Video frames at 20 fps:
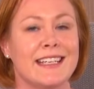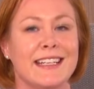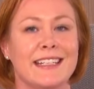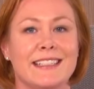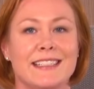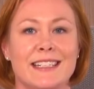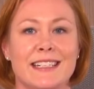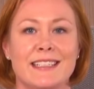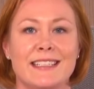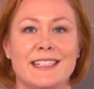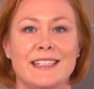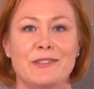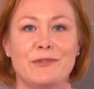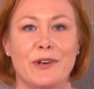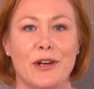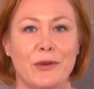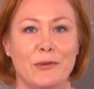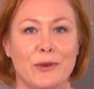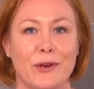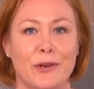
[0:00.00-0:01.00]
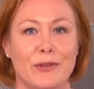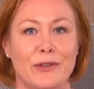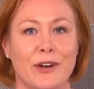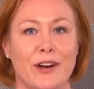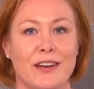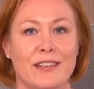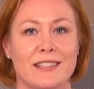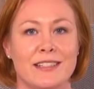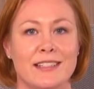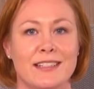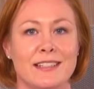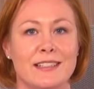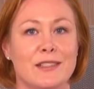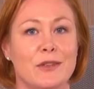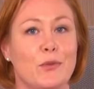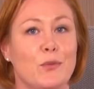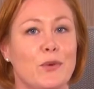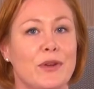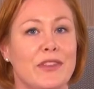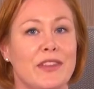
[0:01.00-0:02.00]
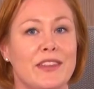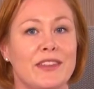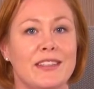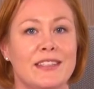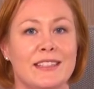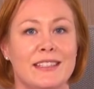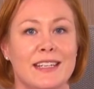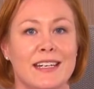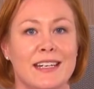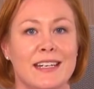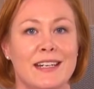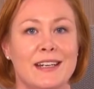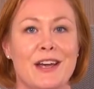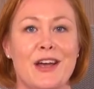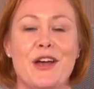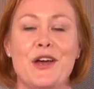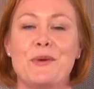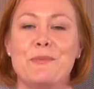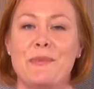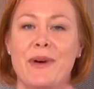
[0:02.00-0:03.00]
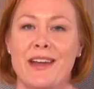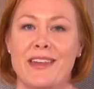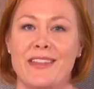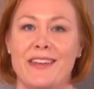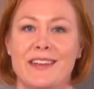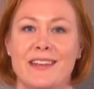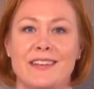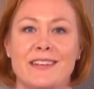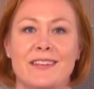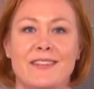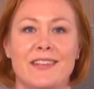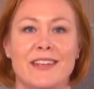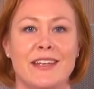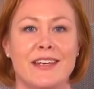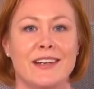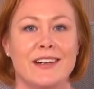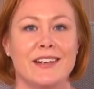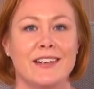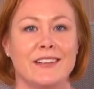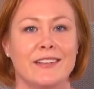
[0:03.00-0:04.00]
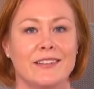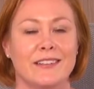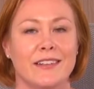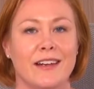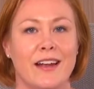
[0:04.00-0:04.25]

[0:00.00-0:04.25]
existing railroad crossings within the city by the end of the year.